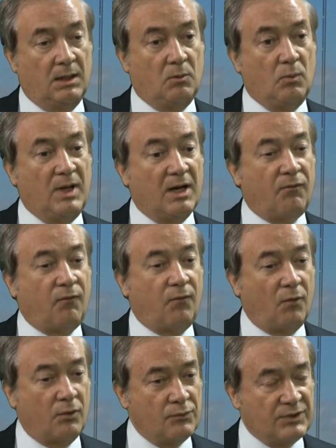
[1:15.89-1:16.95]
We are
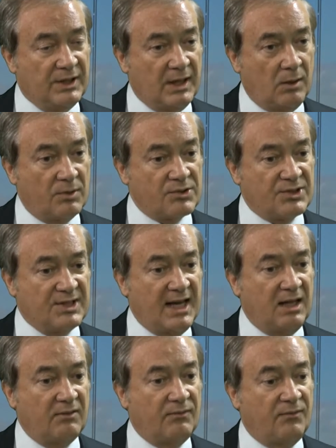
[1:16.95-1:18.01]
focusing
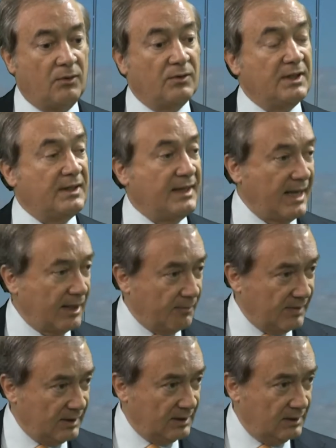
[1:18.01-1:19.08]
ourselves on the
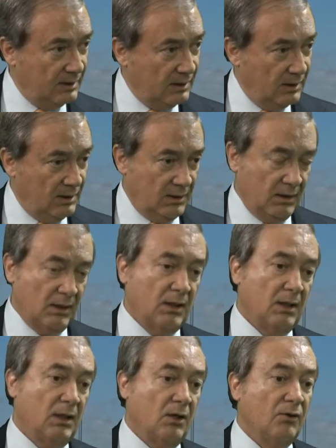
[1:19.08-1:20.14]
thermal,
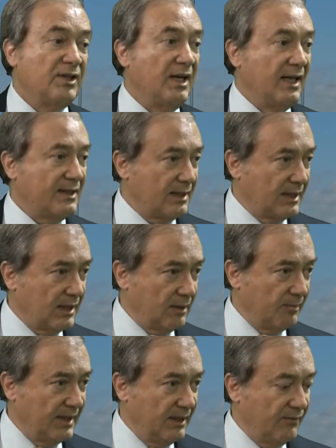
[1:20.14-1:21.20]
on the electrical
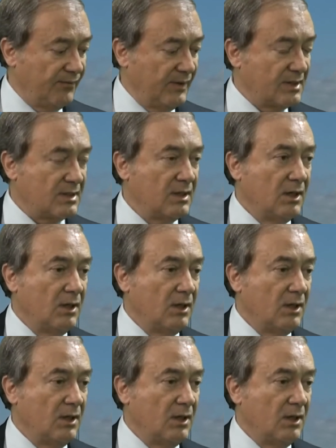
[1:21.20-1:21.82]
benefits,